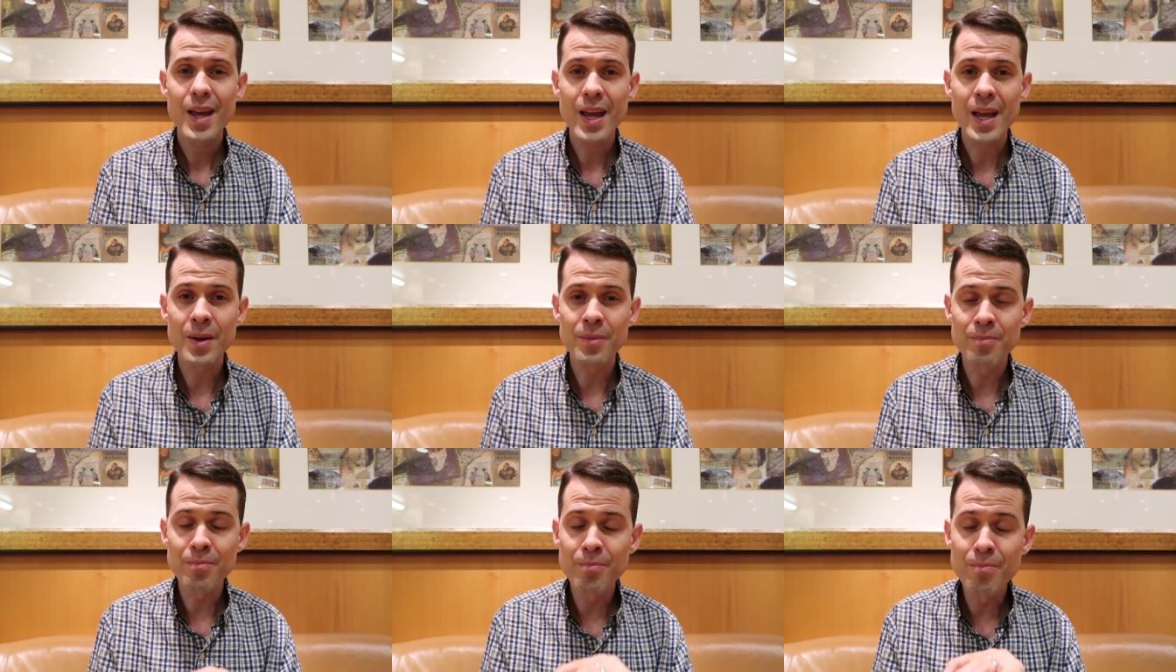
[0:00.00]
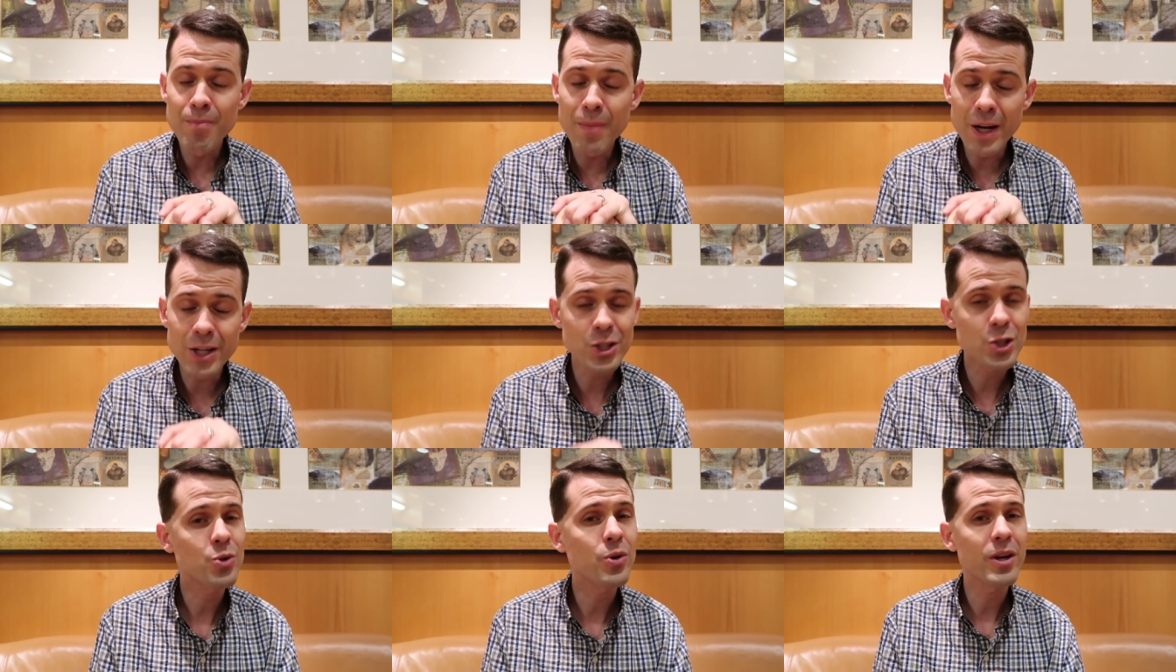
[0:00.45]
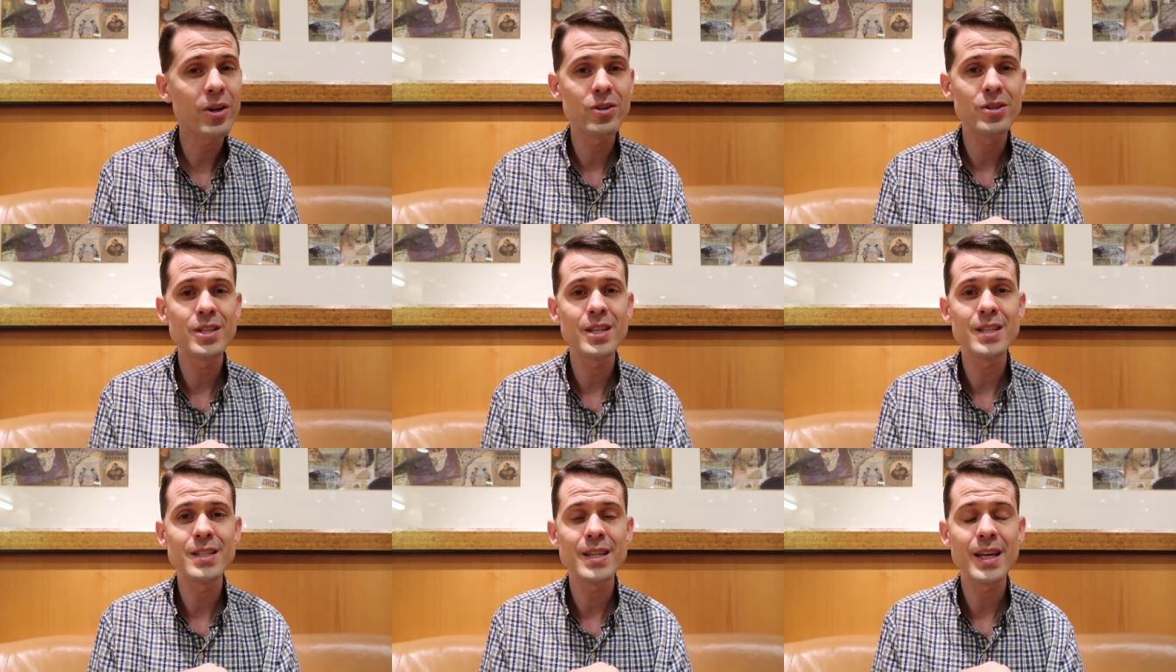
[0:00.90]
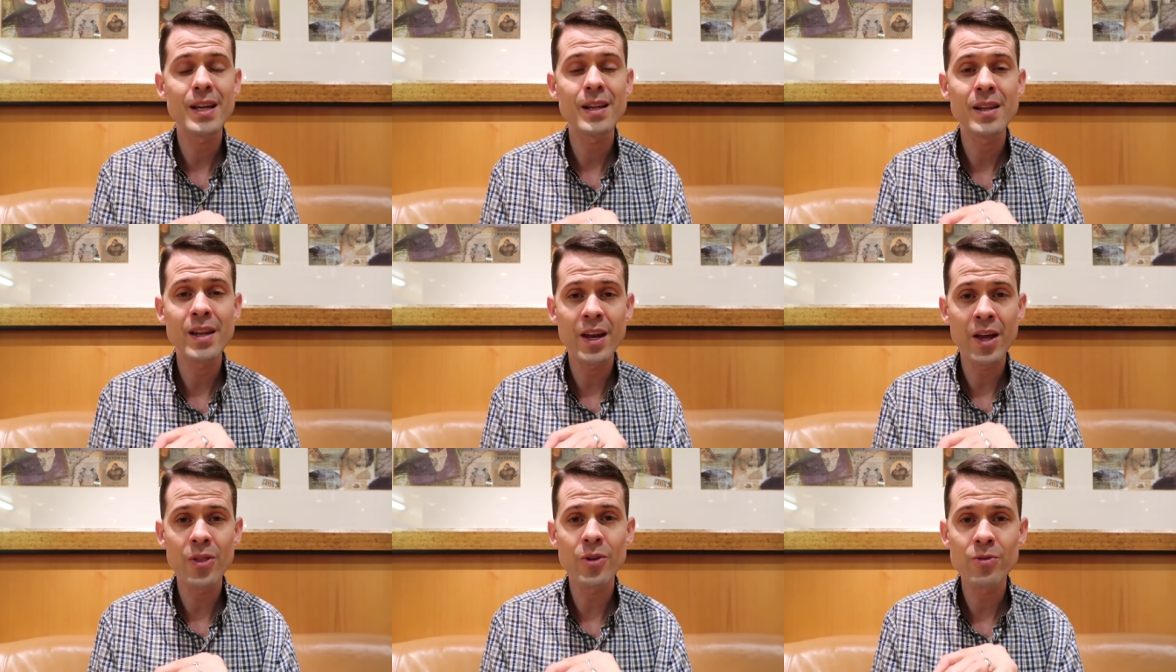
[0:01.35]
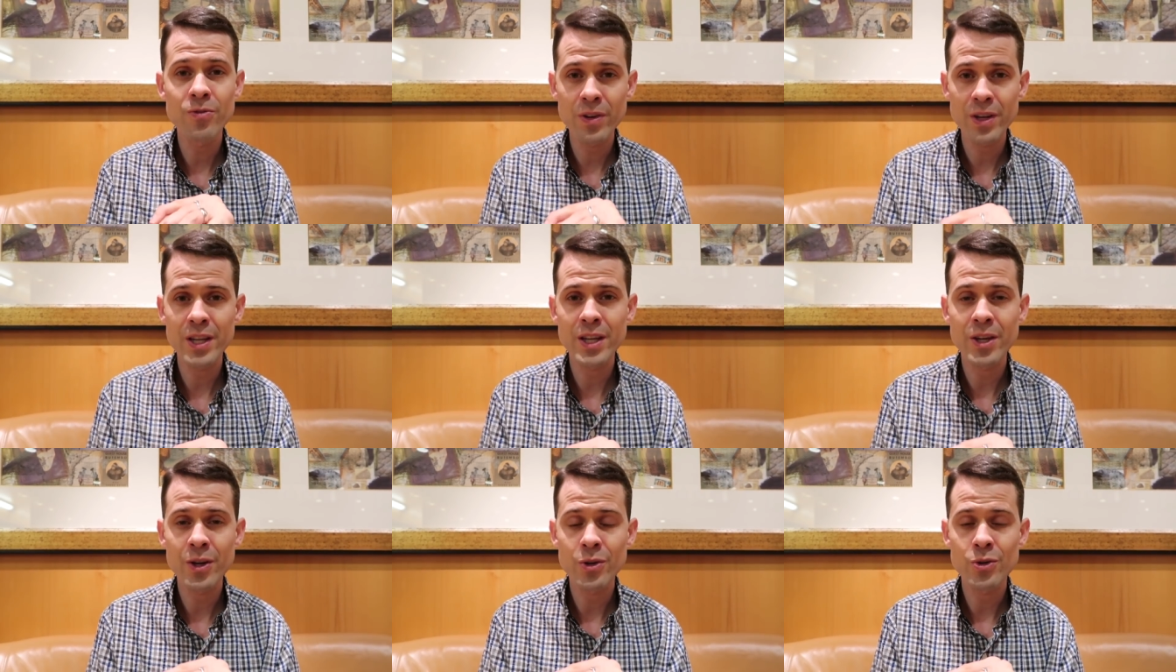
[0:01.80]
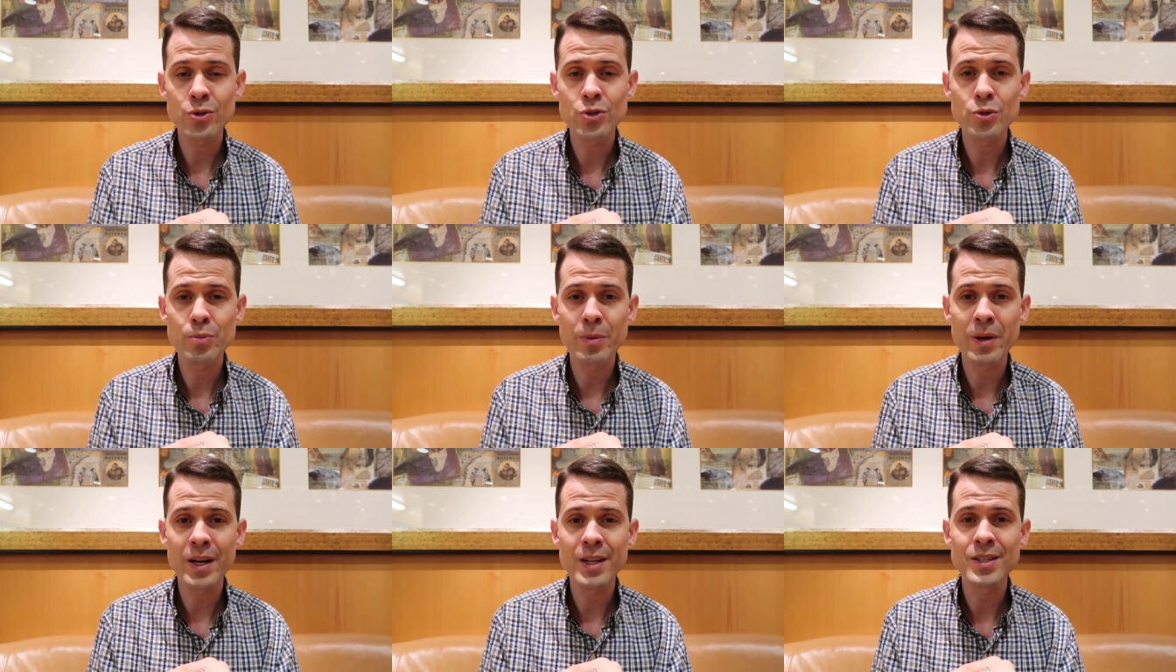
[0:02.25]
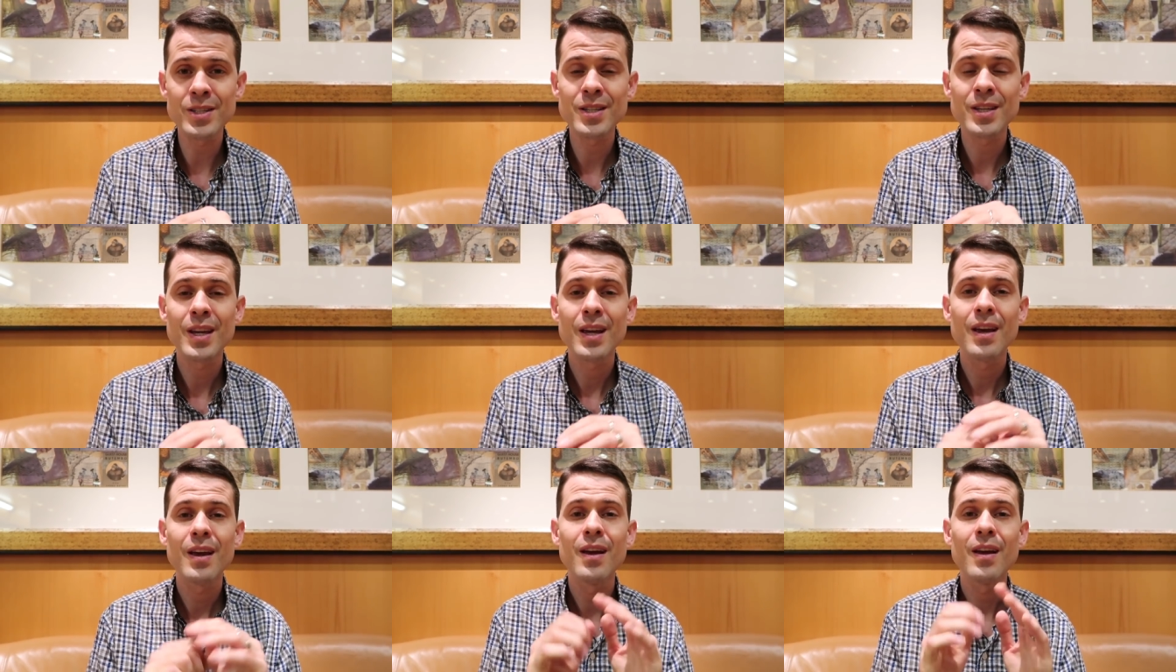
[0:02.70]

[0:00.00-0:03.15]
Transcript: in much greater detail in other videos, but